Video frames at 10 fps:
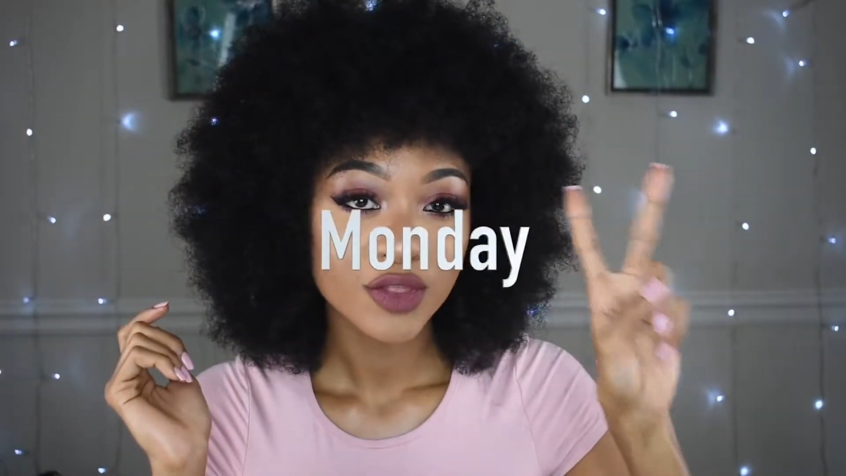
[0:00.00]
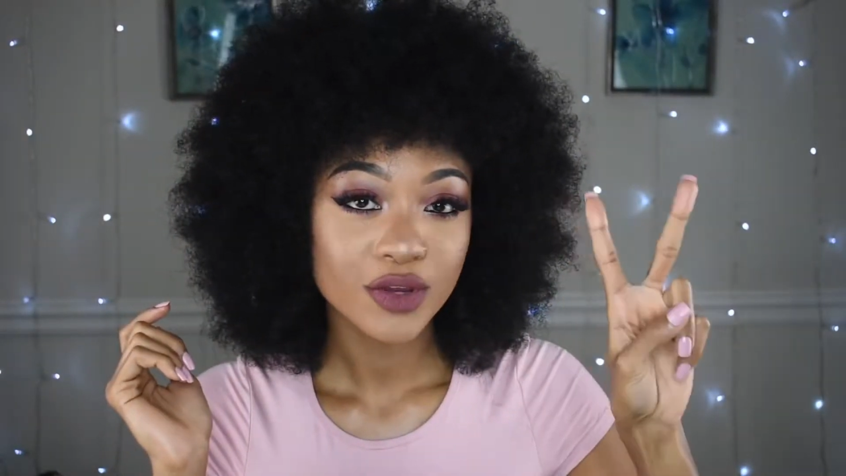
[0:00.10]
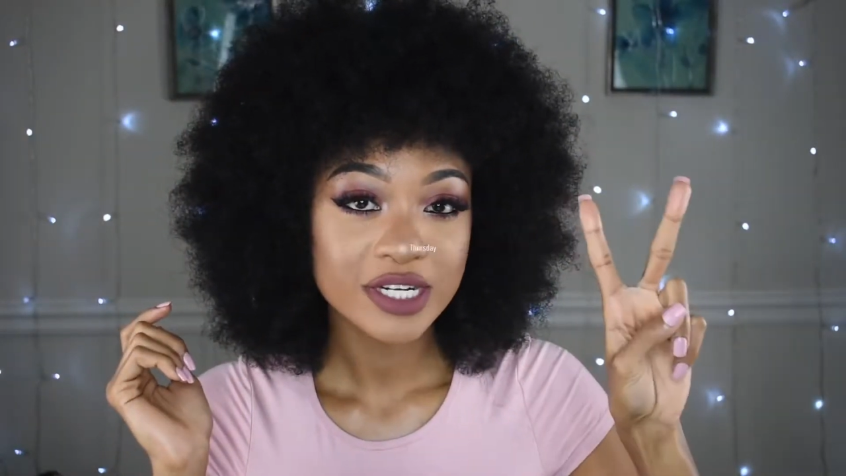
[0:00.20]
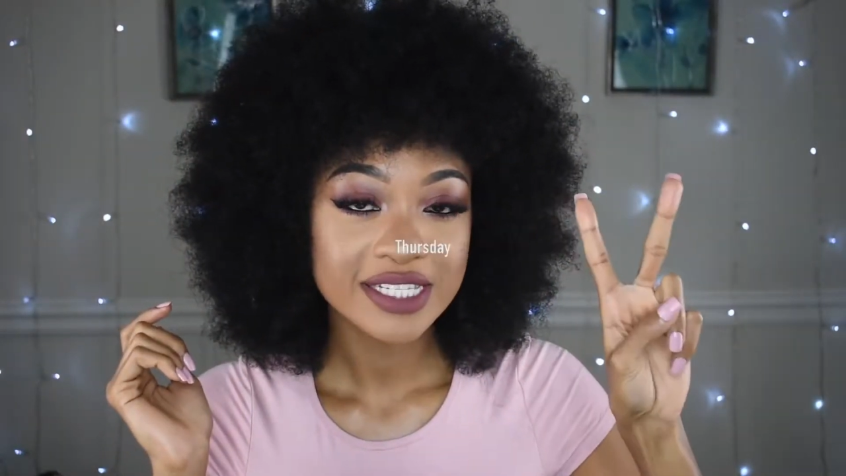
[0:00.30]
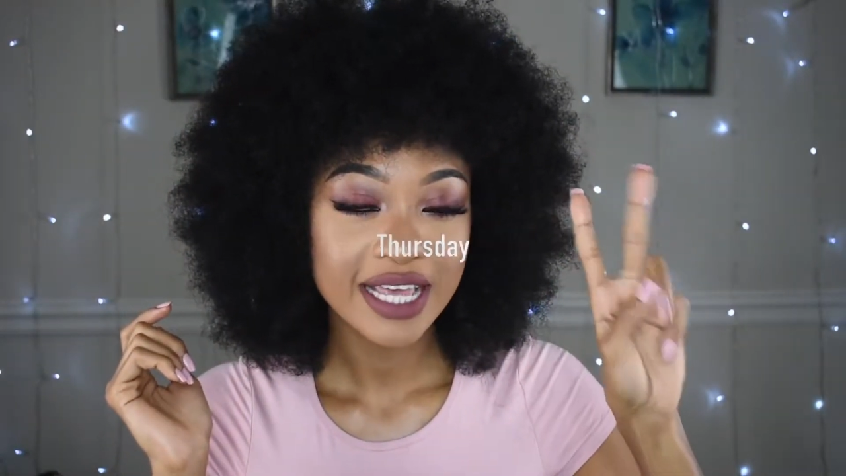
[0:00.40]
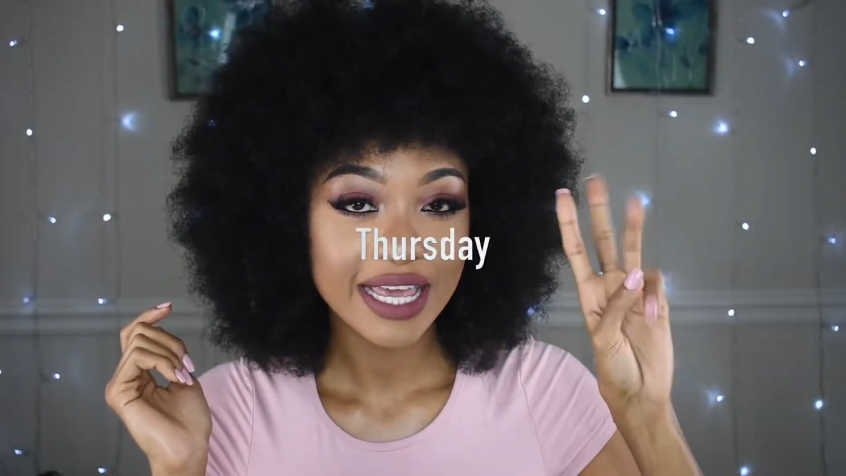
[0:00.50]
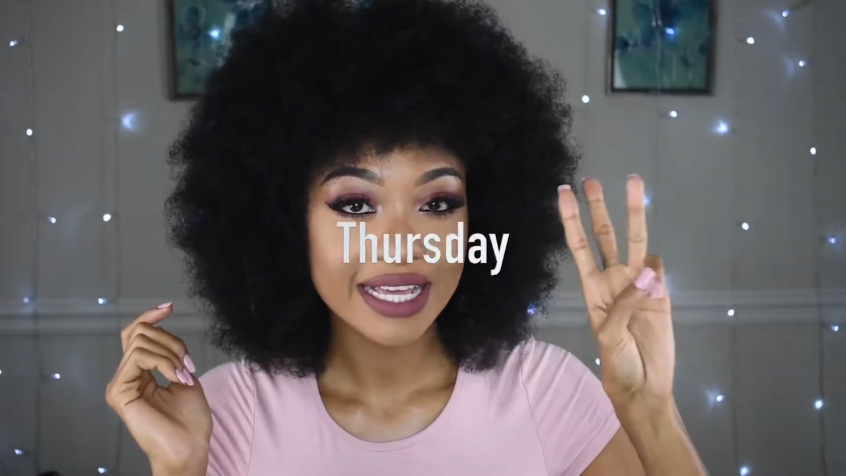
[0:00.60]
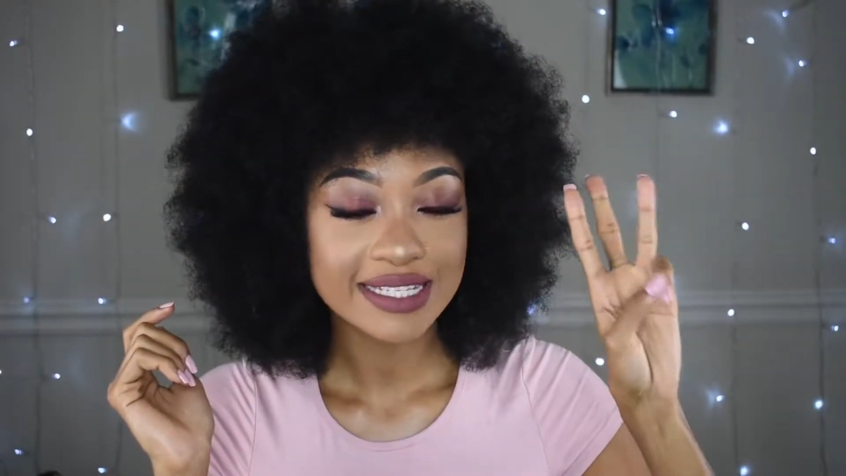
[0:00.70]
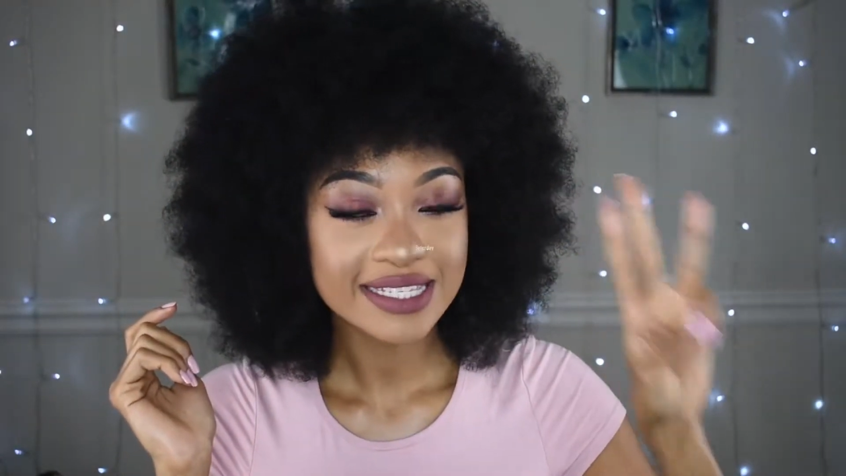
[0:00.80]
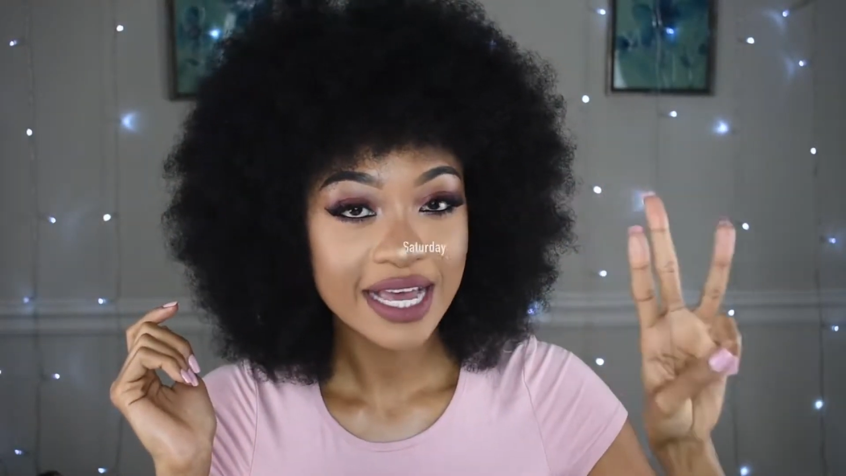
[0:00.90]

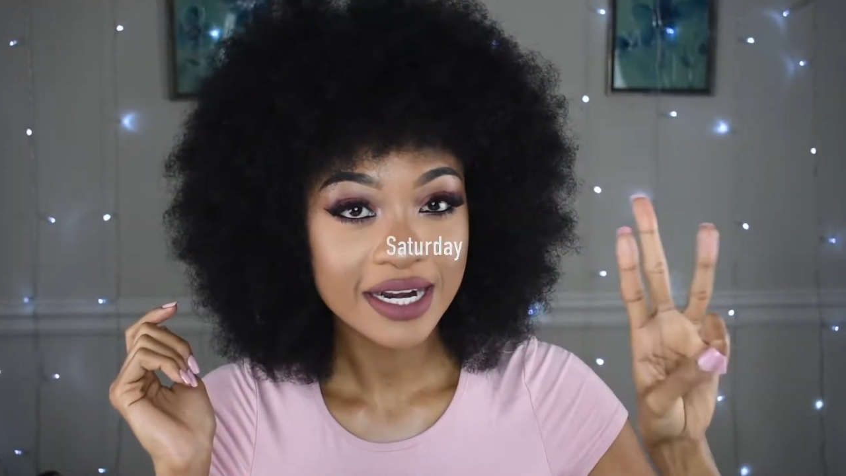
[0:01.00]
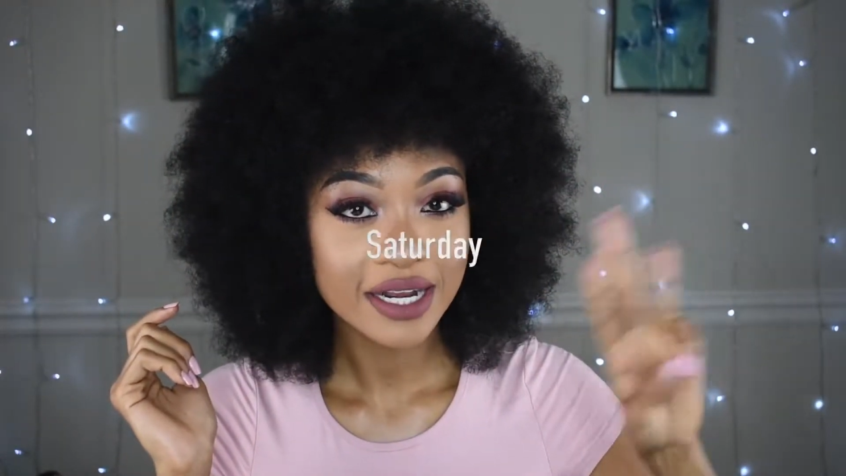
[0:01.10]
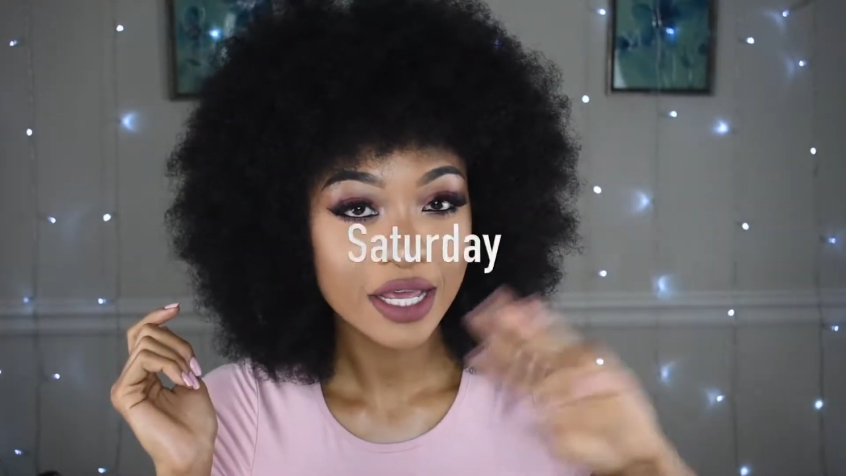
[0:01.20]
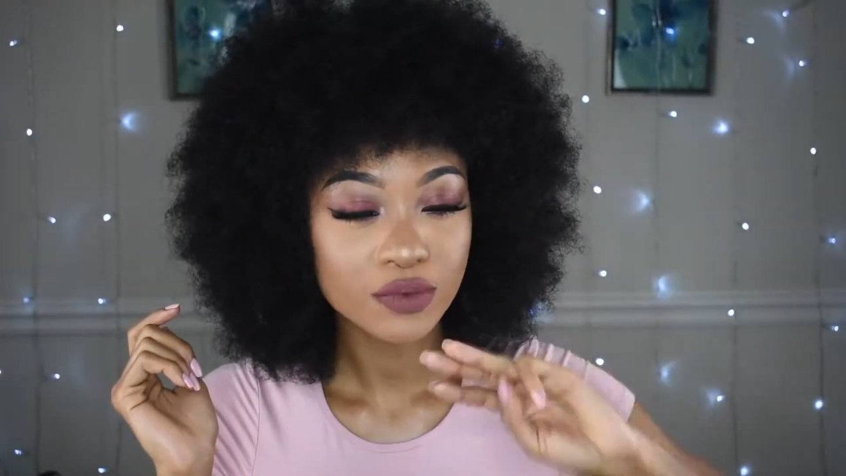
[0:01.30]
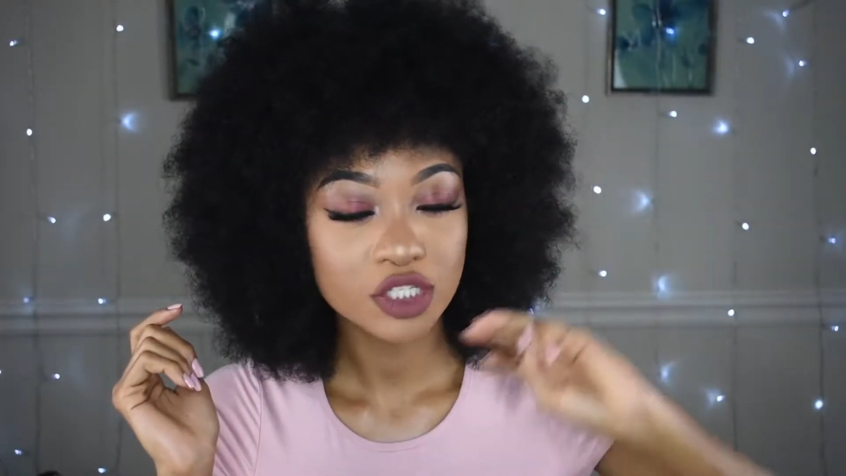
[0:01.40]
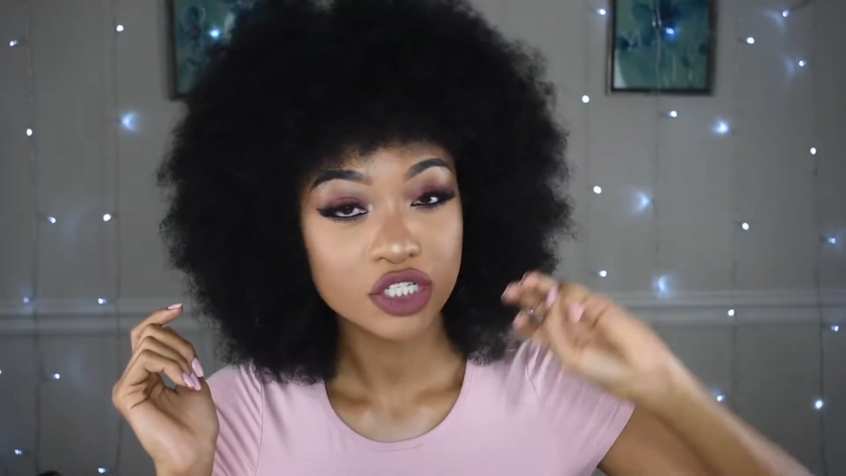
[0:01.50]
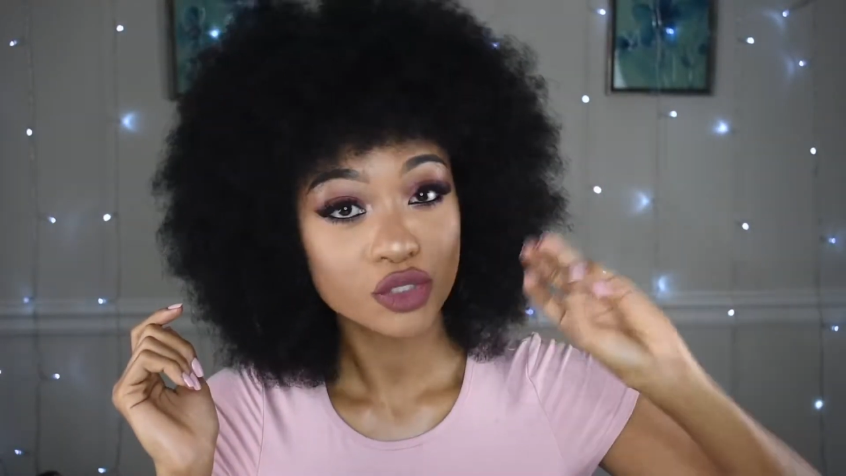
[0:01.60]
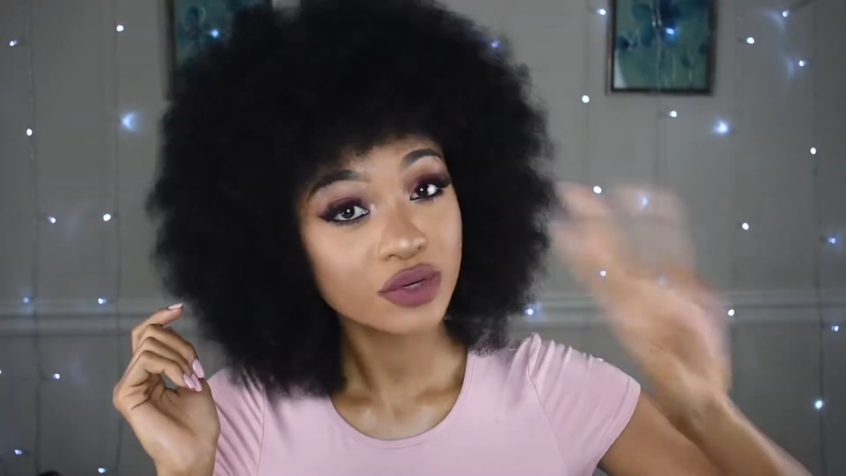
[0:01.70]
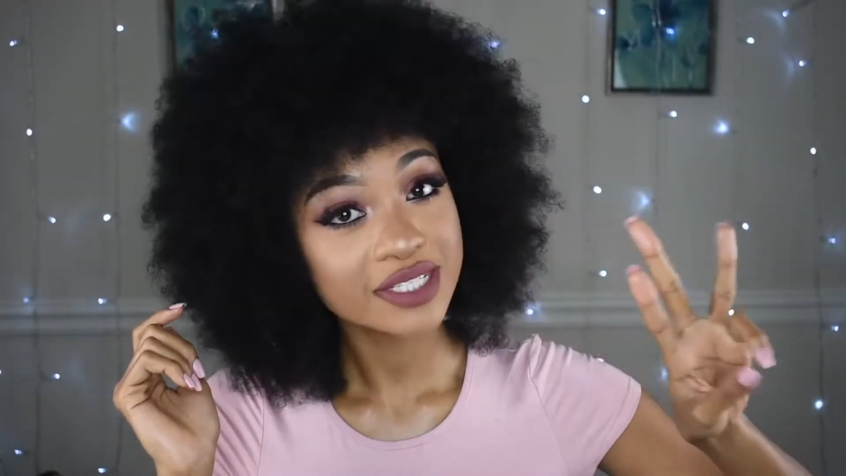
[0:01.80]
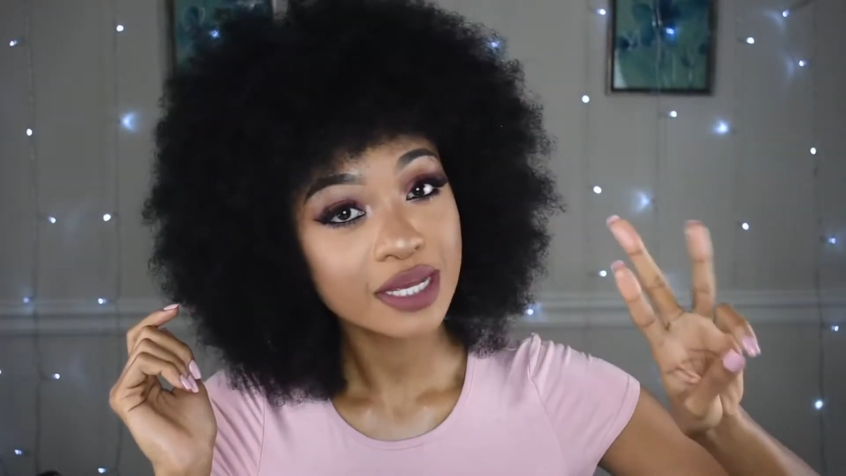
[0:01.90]
Thursday, and Saturday, which
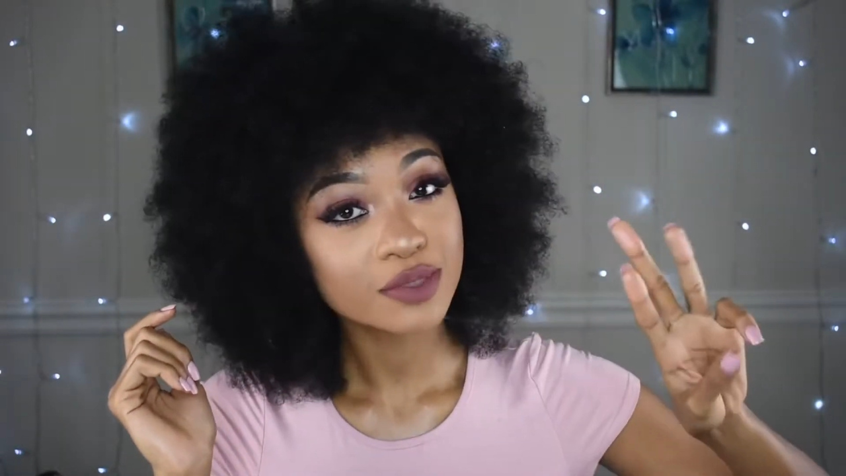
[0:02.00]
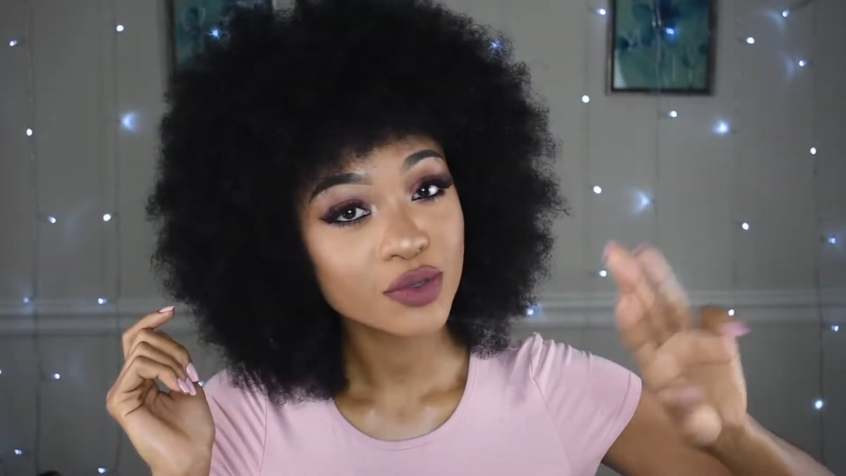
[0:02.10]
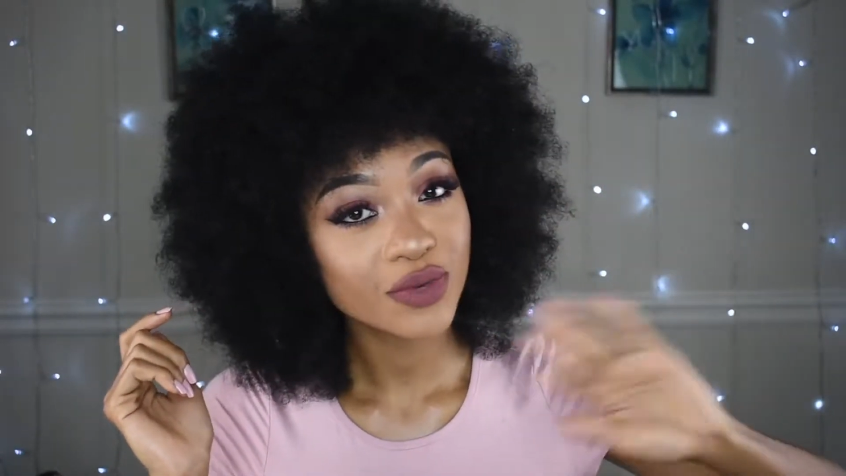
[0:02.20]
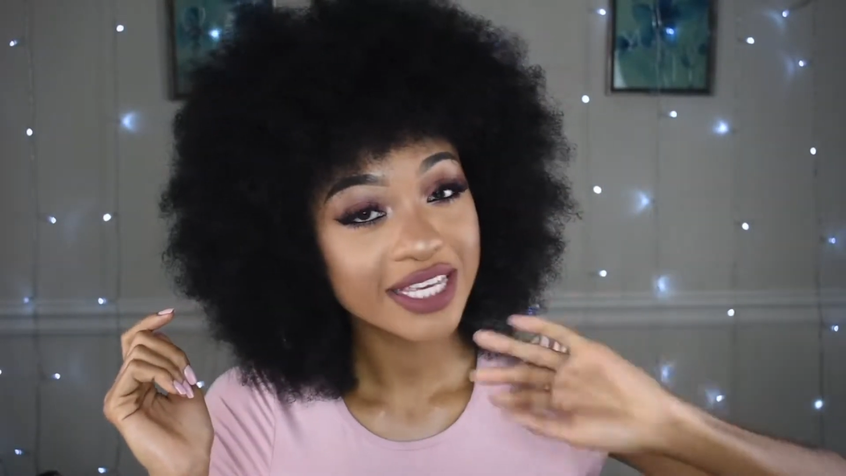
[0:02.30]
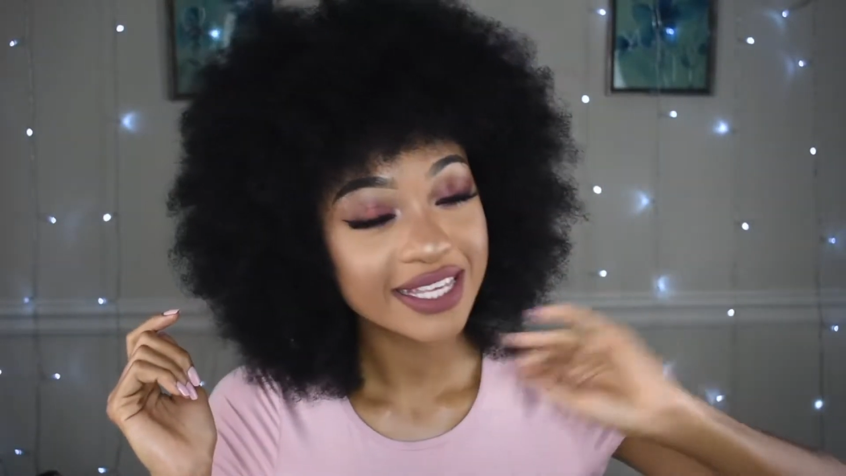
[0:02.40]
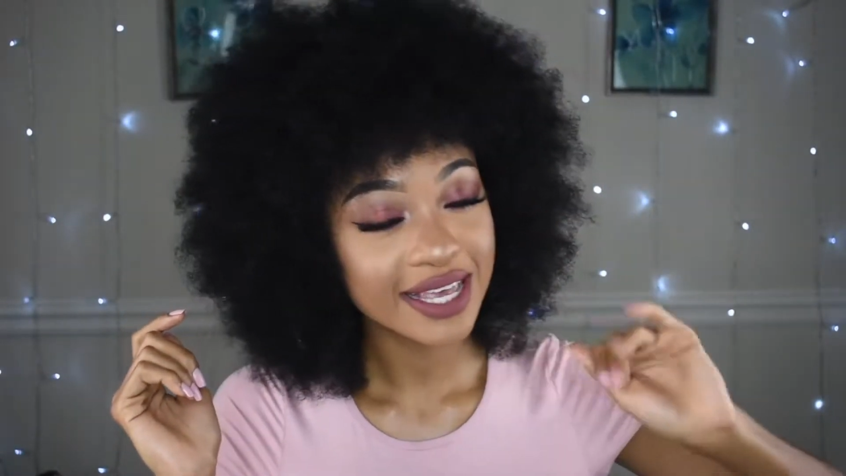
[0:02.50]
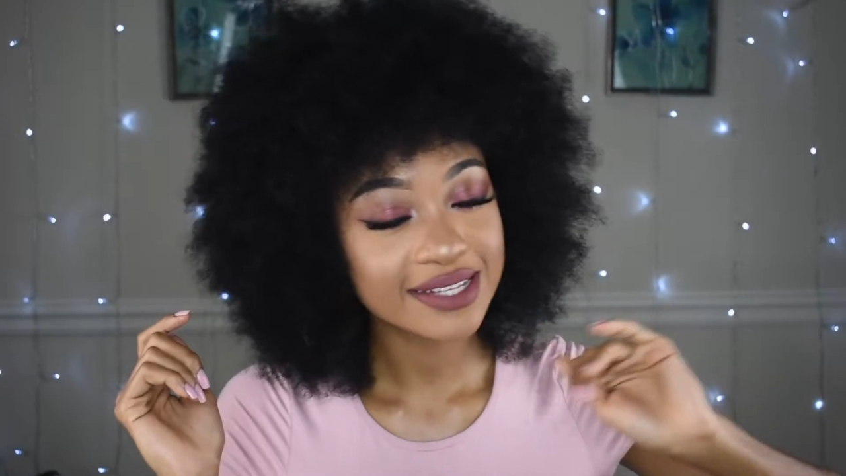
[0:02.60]
is 3 times a week.